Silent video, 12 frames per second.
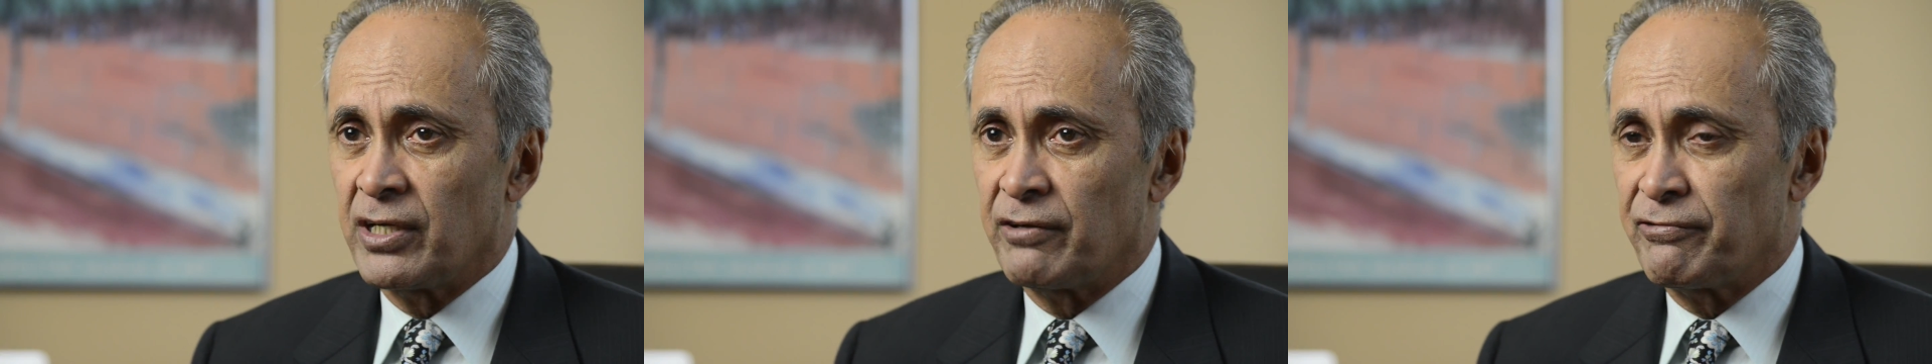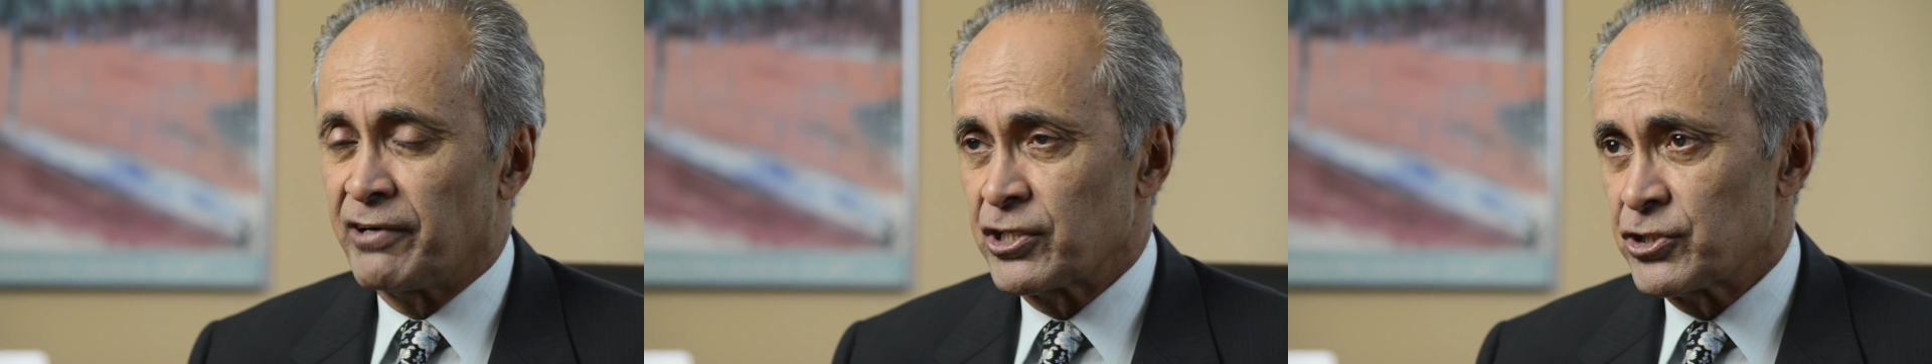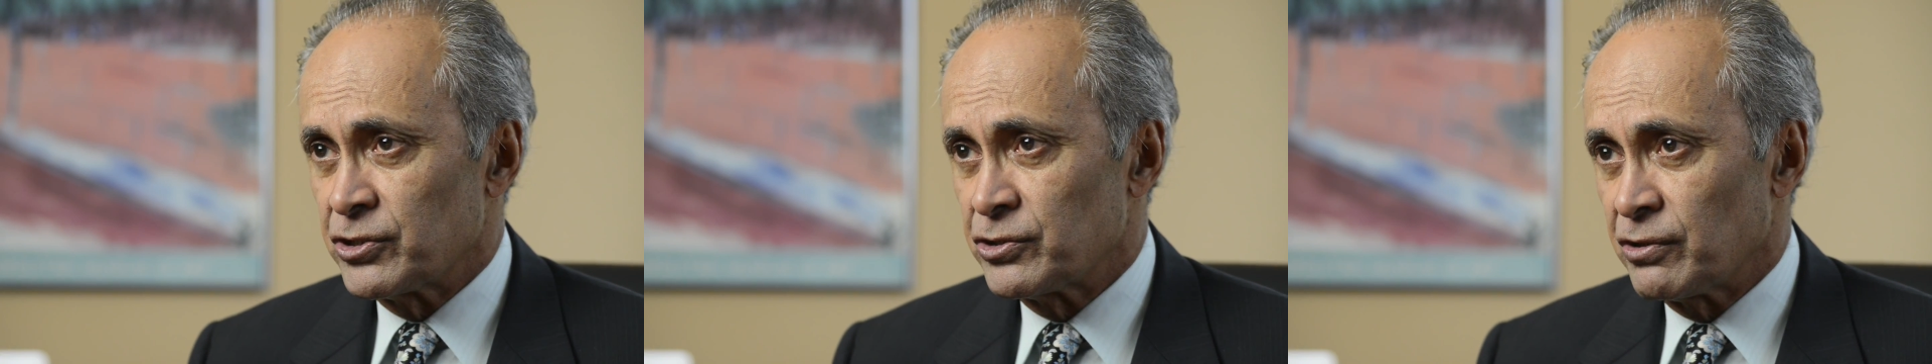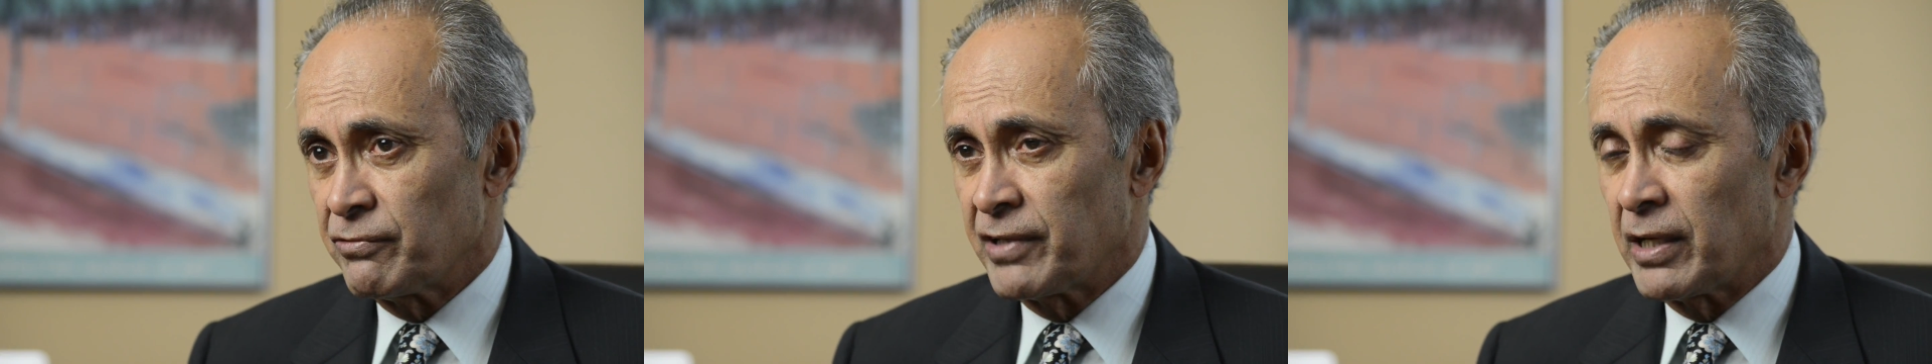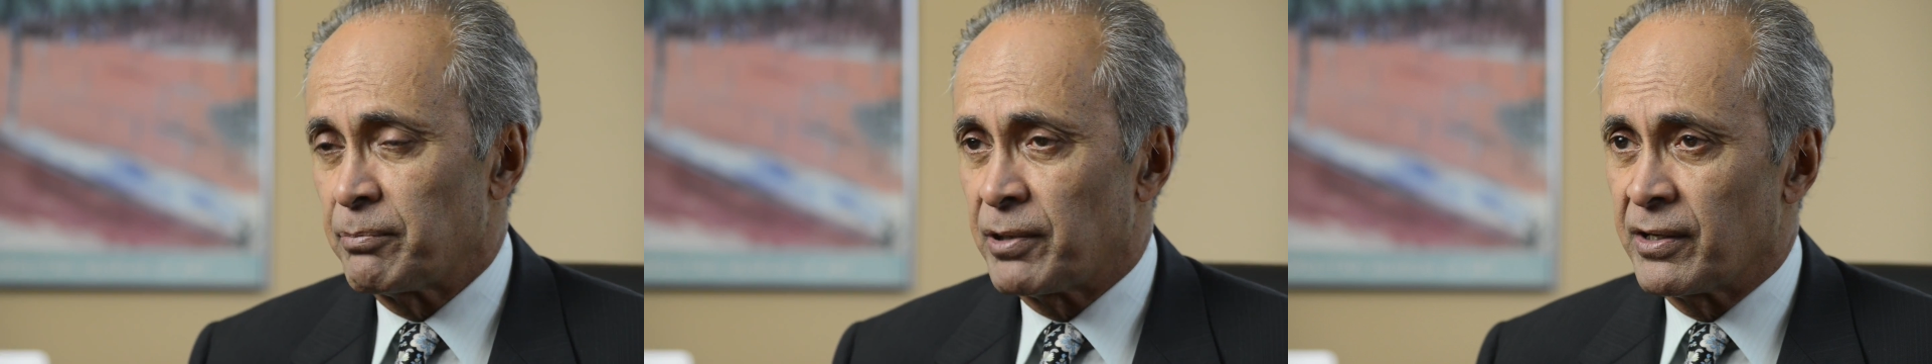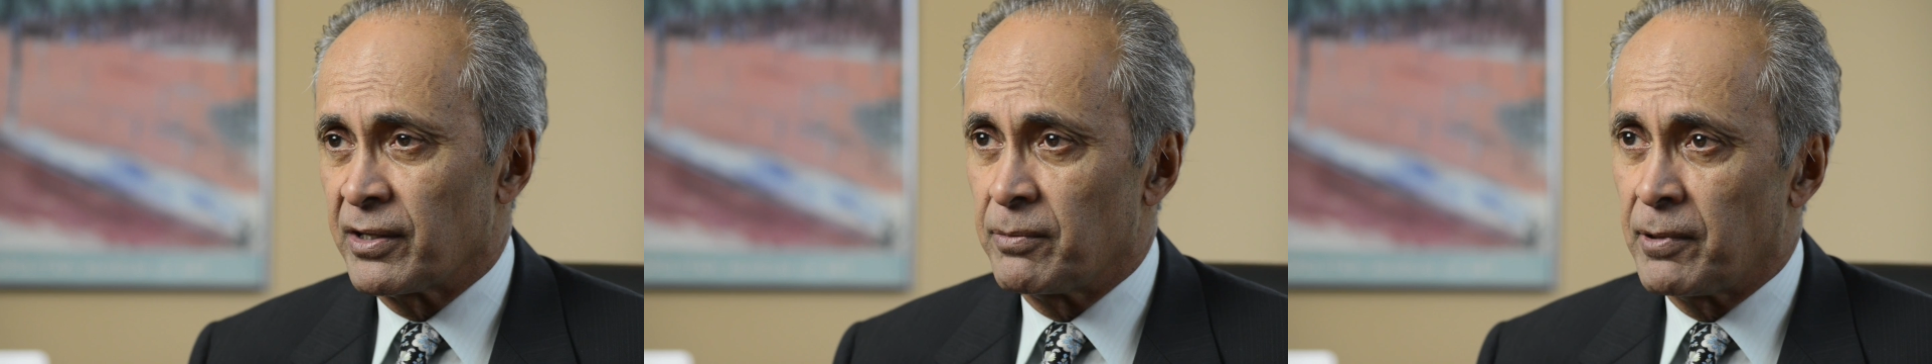and functions of that
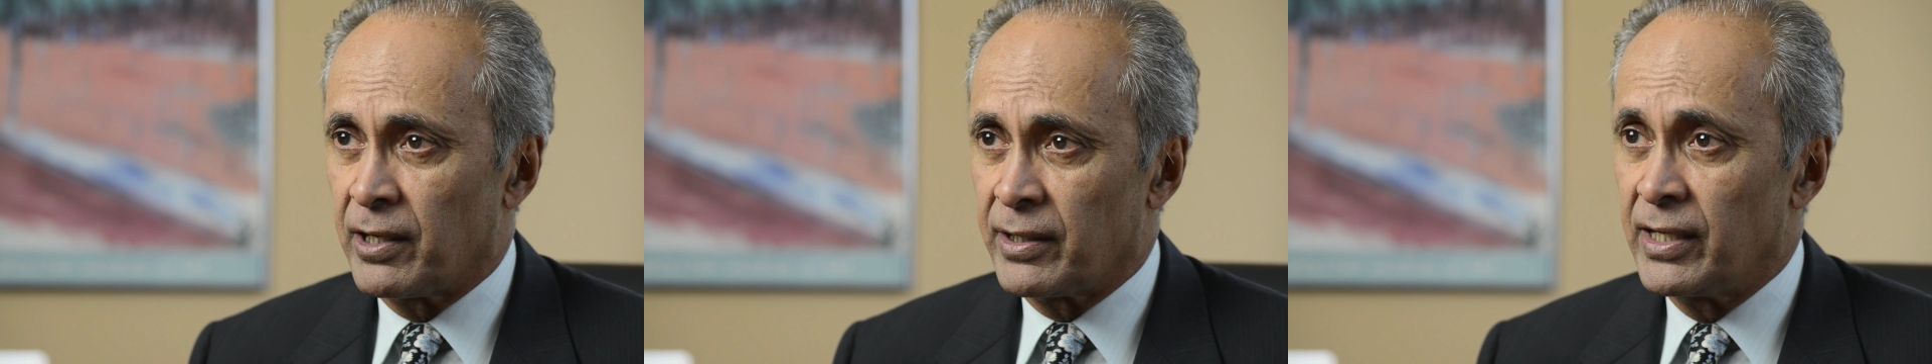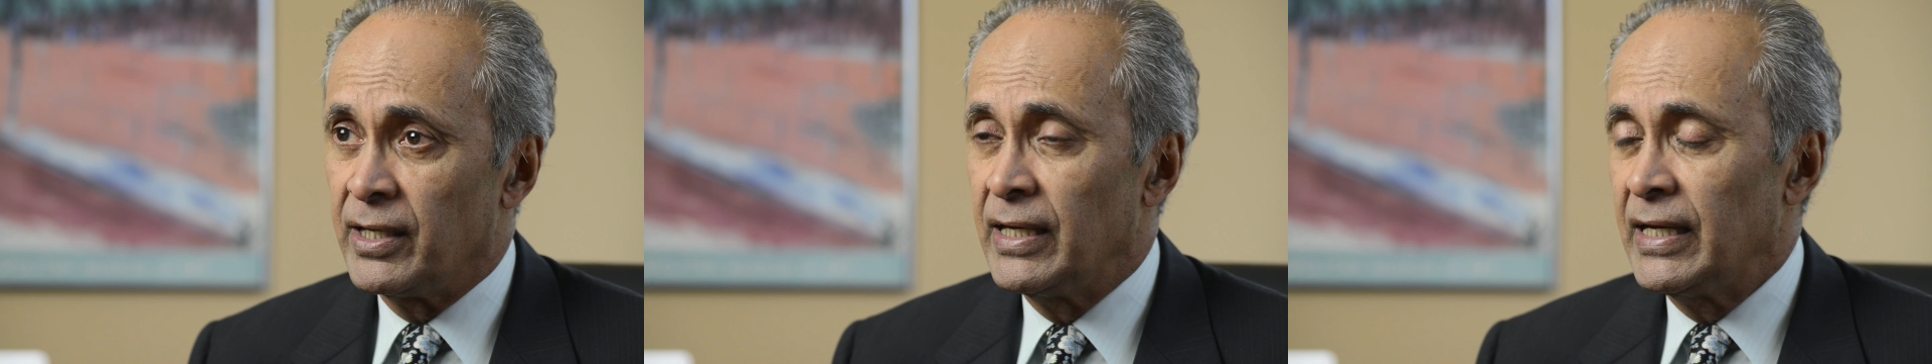part of the body.